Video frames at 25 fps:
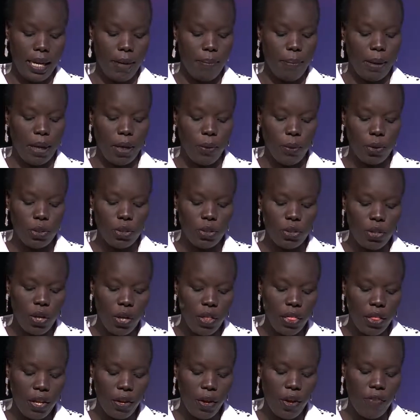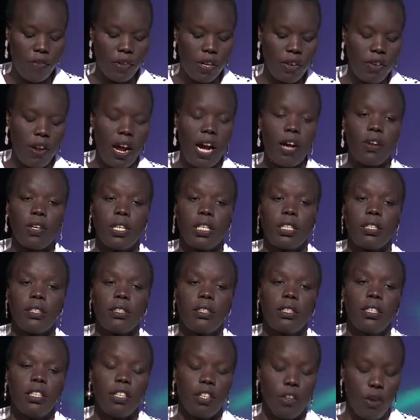But it was not the overcrowding
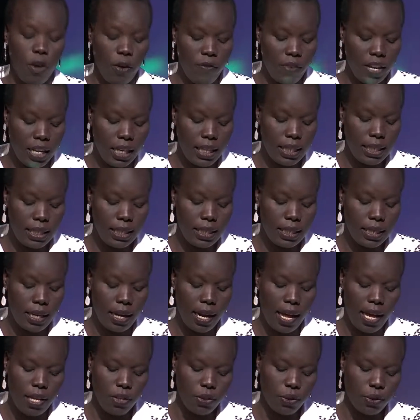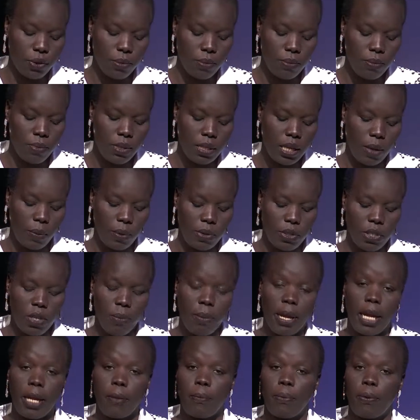in the overheated classrooms that was the
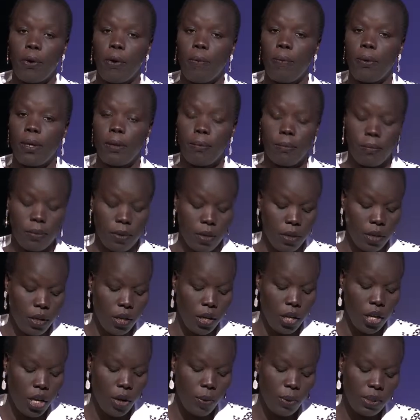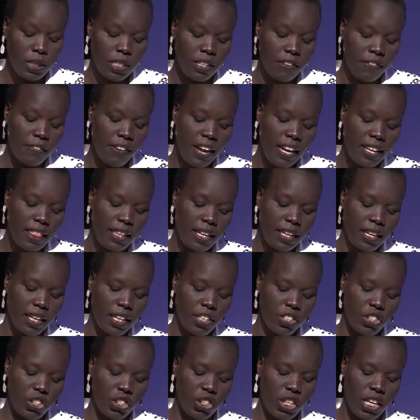main problem. It was the fact that
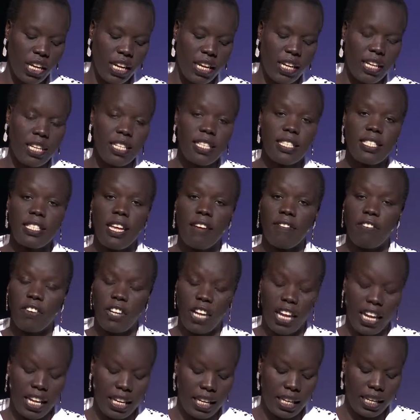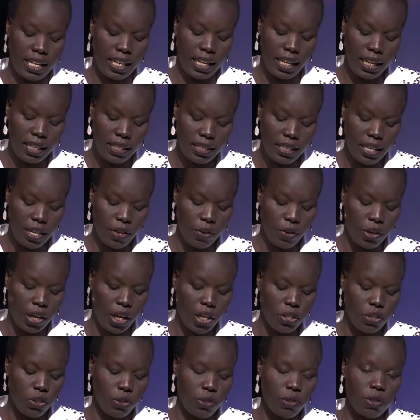each day, in suffocating heat and
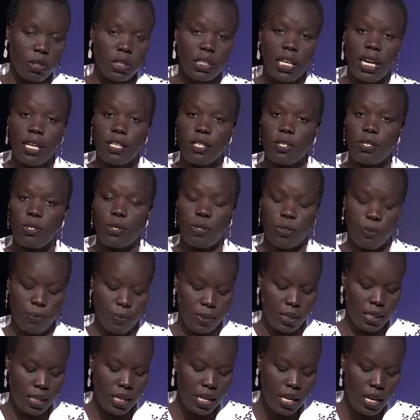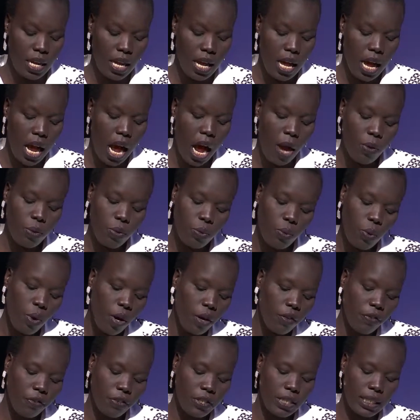occasional dust storms, I would
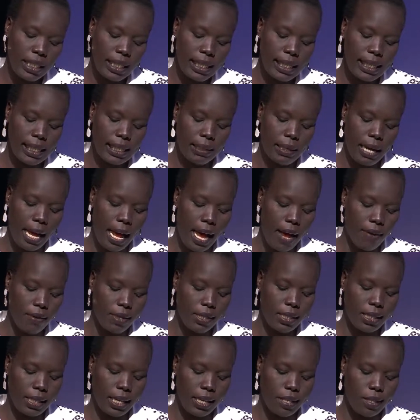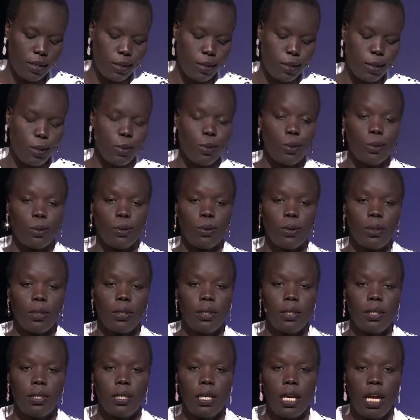walk for nearly an hour to get to school,
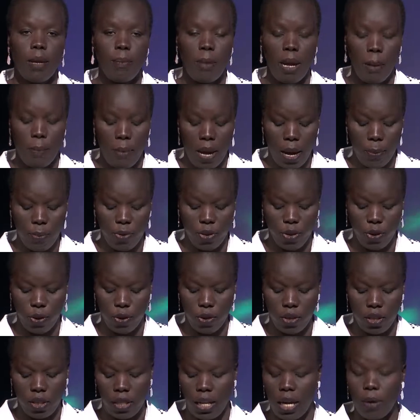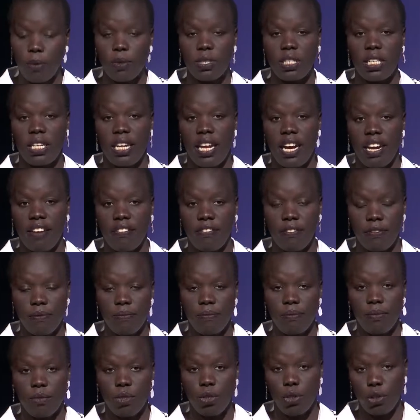and my mom thought that was enough,
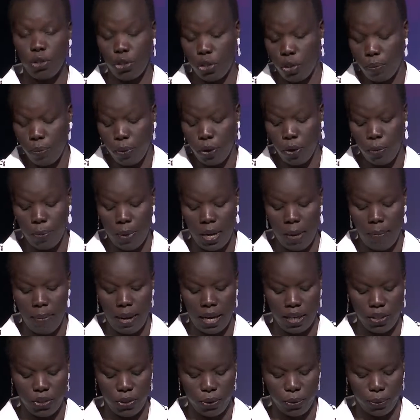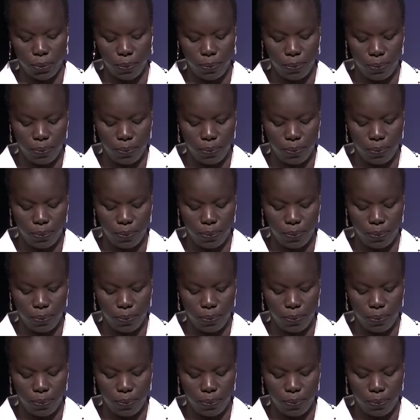so she bought me a bicycle.